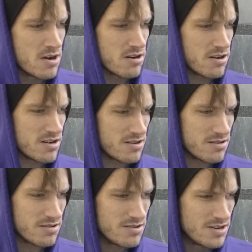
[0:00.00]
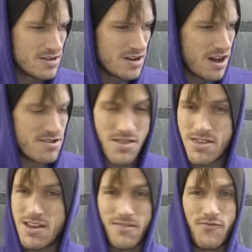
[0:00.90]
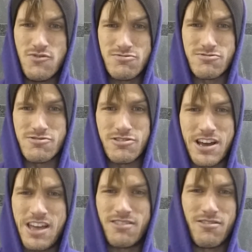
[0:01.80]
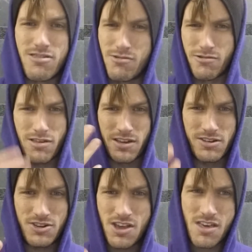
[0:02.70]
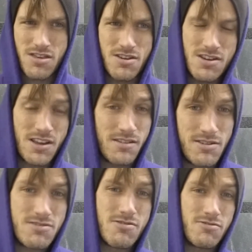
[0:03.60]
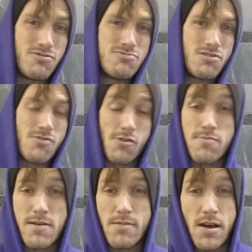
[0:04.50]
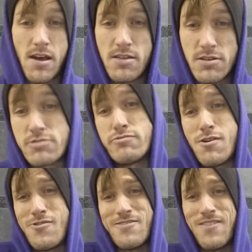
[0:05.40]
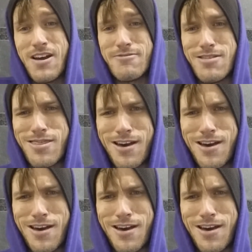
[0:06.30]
I just didn't feel good. I had all sorts of congestion, and who knows? Maybe I had the coronavirus.